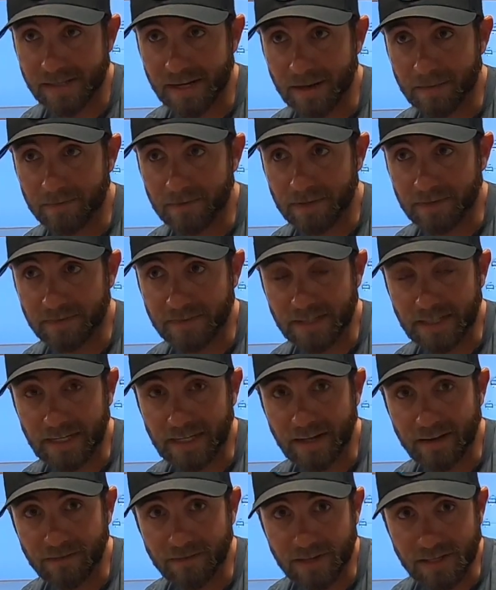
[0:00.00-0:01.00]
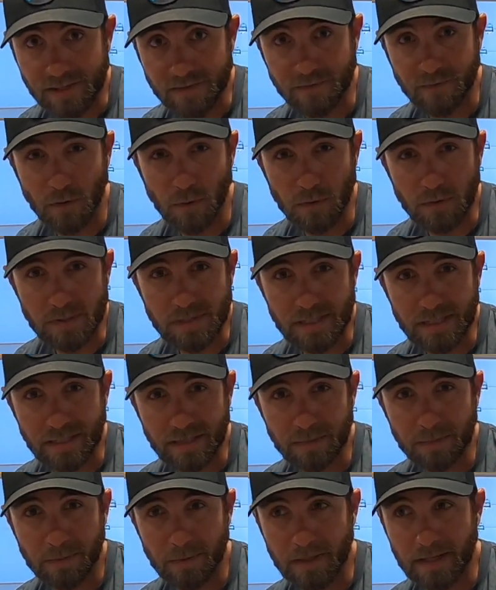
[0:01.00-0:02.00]
Top 15. I finished
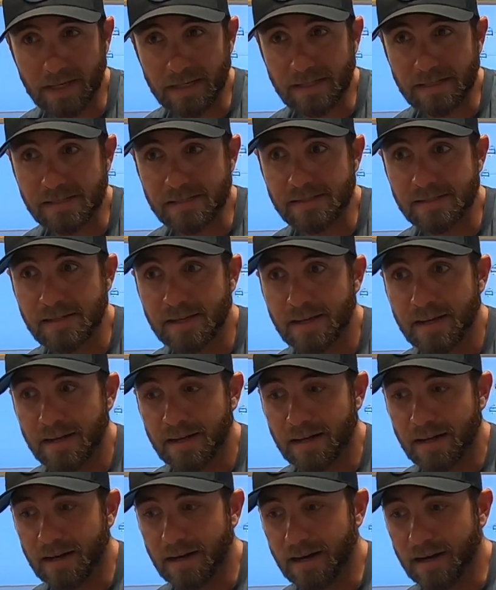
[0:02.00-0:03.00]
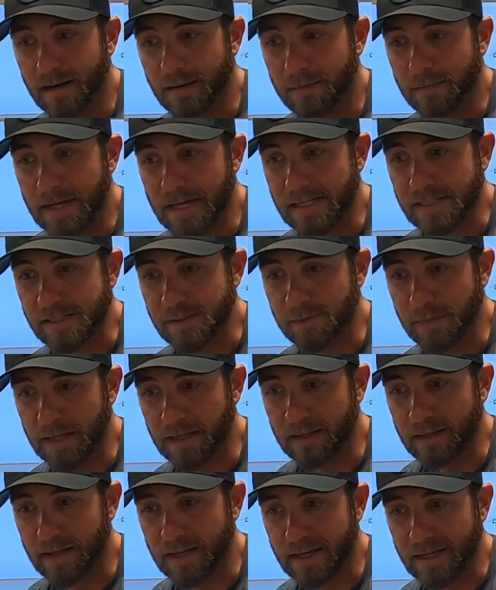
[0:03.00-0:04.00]
14th place at
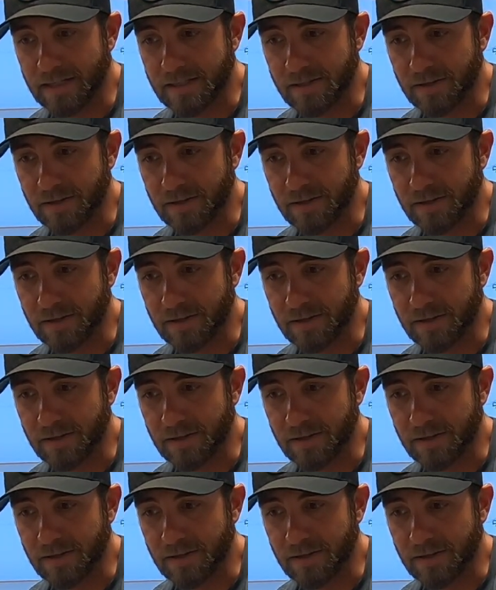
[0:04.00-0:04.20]
Smith Lake.